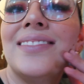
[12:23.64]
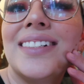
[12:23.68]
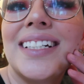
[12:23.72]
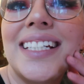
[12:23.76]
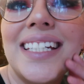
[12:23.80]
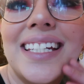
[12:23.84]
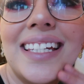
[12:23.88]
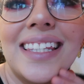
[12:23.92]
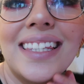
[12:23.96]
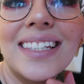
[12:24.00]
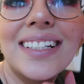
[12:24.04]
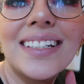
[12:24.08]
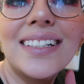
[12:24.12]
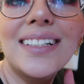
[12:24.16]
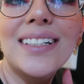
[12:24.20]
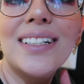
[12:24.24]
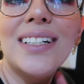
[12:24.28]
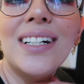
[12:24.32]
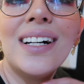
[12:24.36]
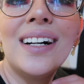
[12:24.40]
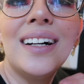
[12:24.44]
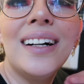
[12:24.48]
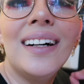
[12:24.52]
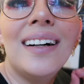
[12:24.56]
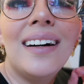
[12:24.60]
My teeth look
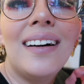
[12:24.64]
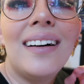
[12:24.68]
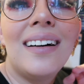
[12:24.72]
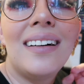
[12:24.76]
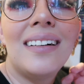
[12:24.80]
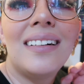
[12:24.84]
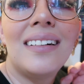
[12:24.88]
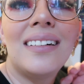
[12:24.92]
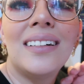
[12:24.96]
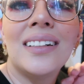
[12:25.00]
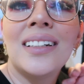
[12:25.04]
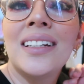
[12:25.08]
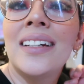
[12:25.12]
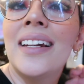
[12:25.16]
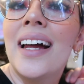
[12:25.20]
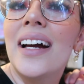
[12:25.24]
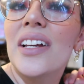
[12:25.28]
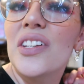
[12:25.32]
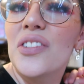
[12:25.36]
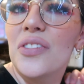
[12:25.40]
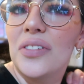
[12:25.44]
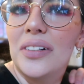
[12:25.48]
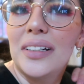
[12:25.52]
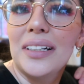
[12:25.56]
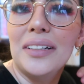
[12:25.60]

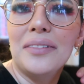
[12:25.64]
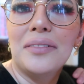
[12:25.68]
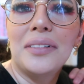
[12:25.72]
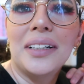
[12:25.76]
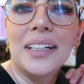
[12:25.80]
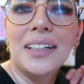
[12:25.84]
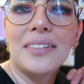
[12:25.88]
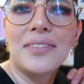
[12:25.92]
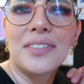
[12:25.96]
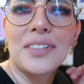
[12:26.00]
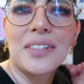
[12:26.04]
unnaturally white